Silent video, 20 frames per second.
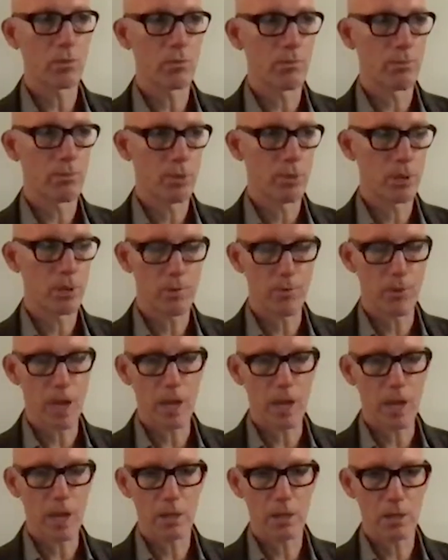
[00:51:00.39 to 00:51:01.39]
with you know
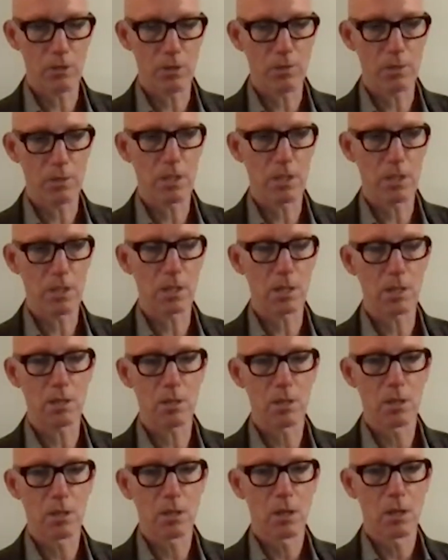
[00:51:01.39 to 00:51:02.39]
flattening German
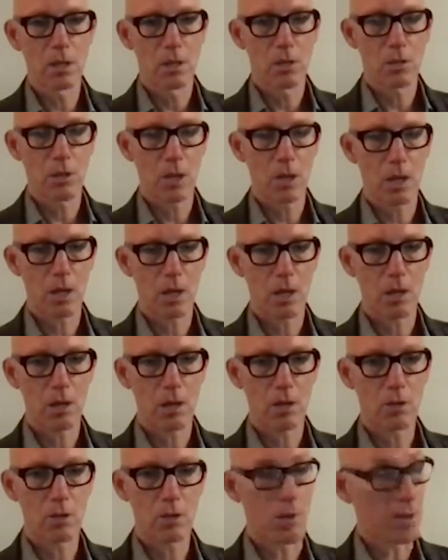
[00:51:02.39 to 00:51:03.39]
cities, uh,
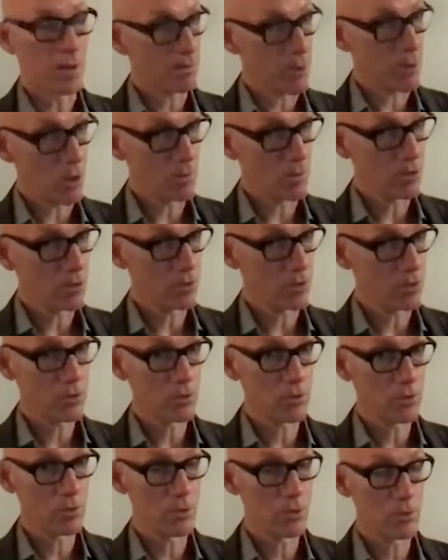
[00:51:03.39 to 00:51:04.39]
atomic bombs
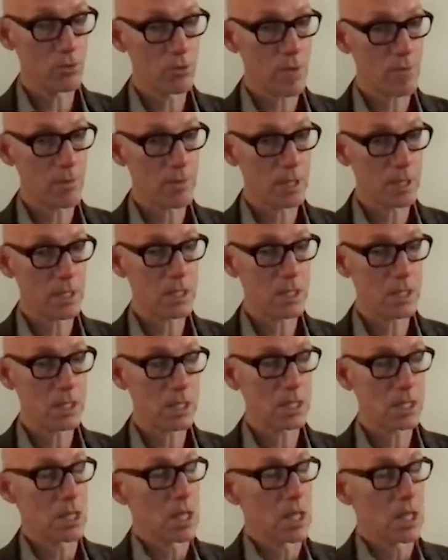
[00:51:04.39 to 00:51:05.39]
onto Japanese
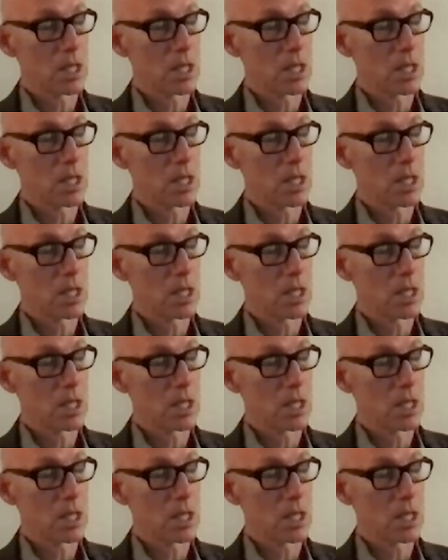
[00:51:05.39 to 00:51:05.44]
city,